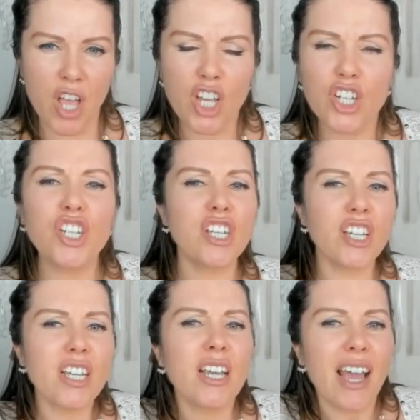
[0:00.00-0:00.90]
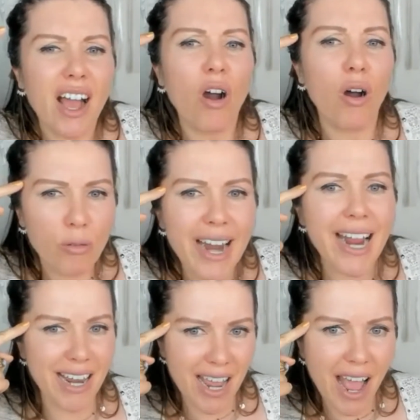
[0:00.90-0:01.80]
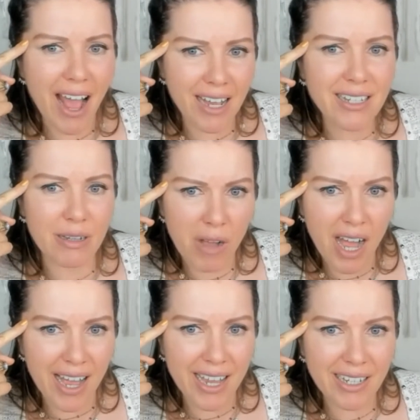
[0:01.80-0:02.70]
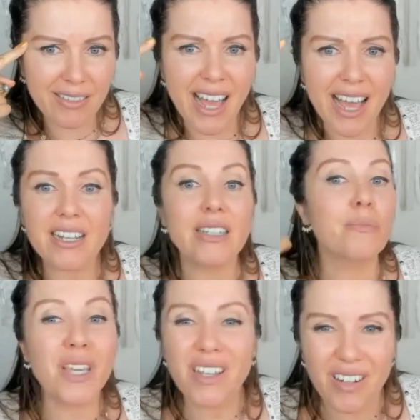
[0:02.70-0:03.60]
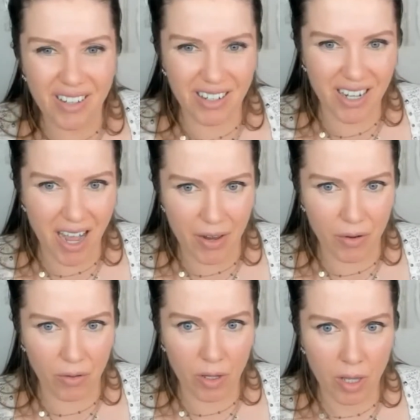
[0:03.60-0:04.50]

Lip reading: she already has a mind that is bigger than Cairo.